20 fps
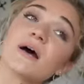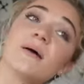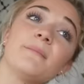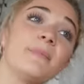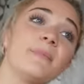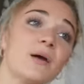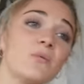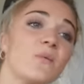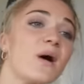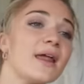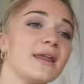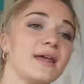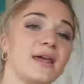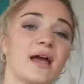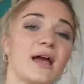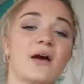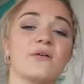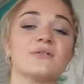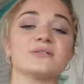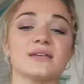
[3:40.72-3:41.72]
my
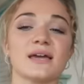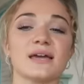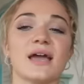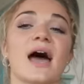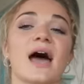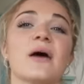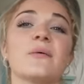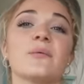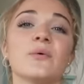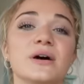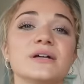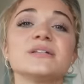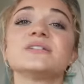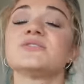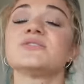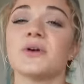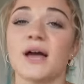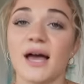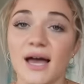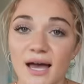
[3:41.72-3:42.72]
wedding, I was like, I want
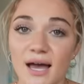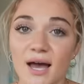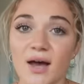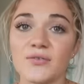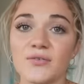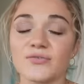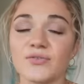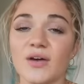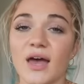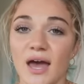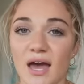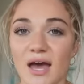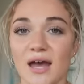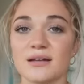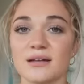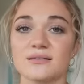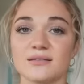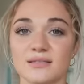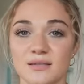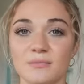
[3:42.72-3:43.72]
to have
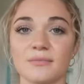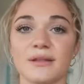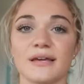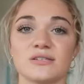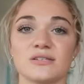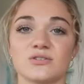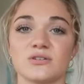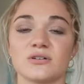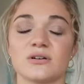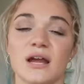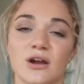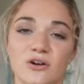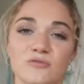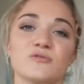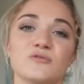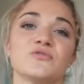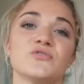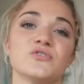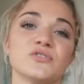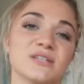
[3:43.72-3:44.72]
had some laser hair
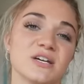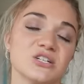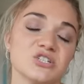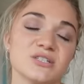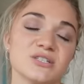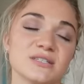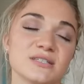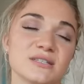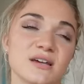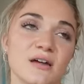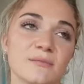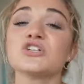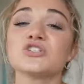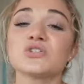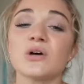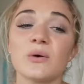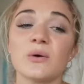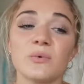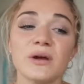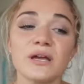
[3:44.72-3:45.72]
removal sessions done.
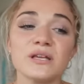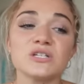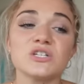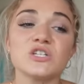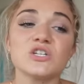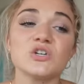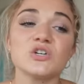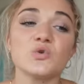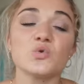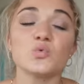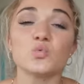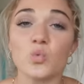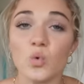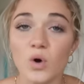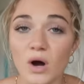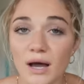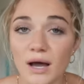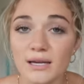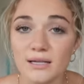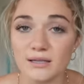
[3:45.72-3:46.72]
So I went to
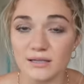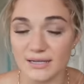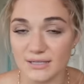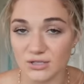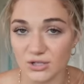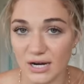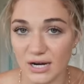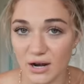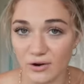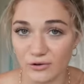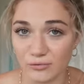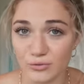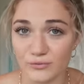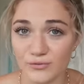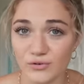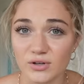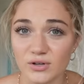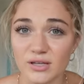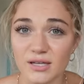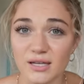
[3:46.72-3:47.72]
one laser hair
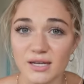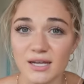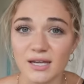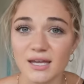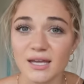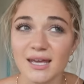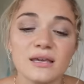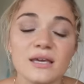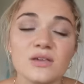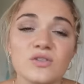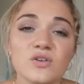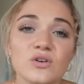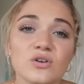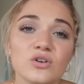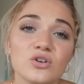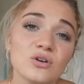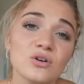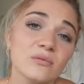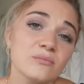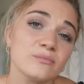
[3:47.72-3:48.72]
removal clinic. Either
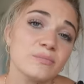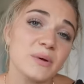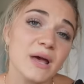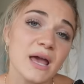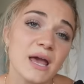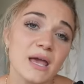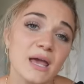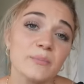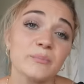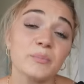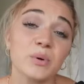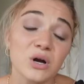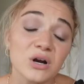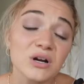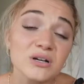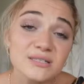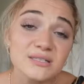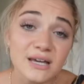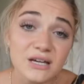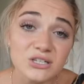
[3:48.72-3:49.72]
you can pay
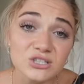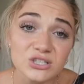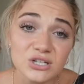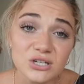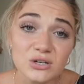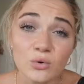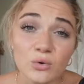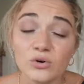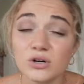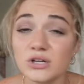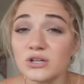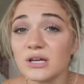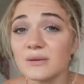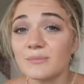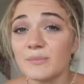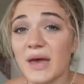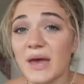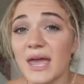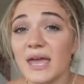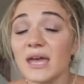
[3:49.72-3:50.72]
per session or you
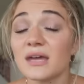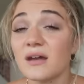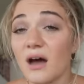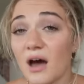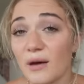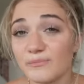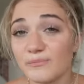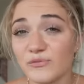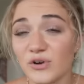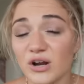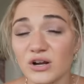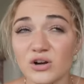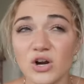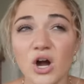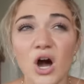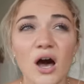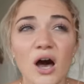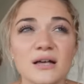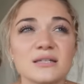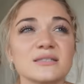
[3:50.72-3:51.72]
can pay an upfront
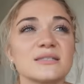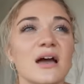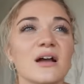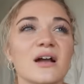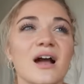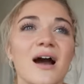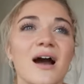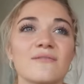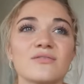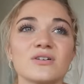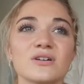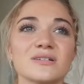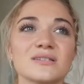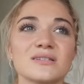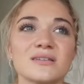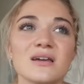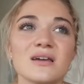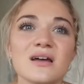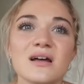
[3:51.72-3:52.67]
cost that covers